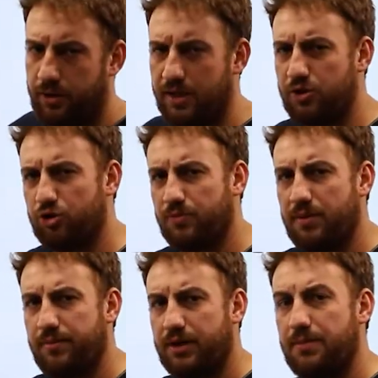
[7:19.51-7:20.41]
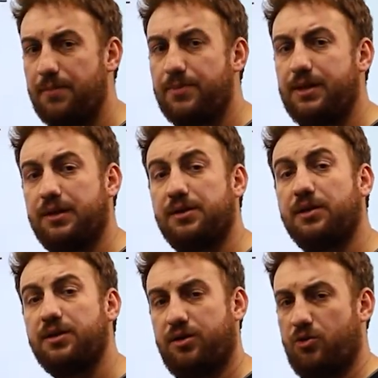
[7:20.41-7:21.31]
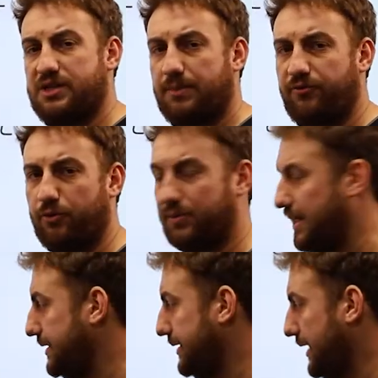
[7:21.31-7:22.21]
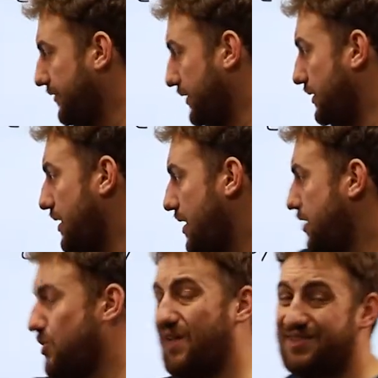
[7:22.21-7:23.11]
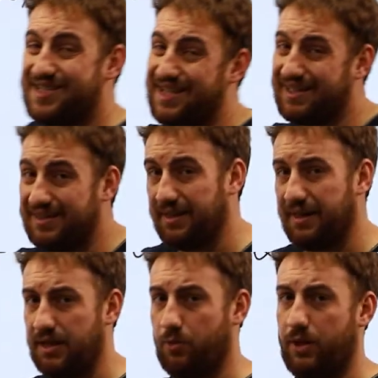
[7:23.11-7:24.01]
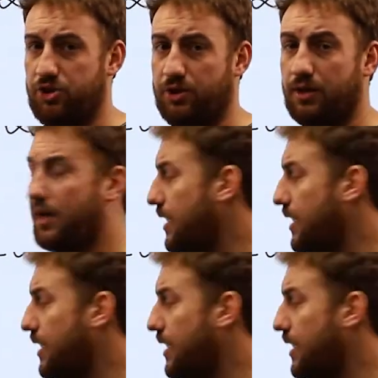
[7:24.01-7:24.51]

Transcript: Here you should remember another concept from grade 11. You have a second degree equation.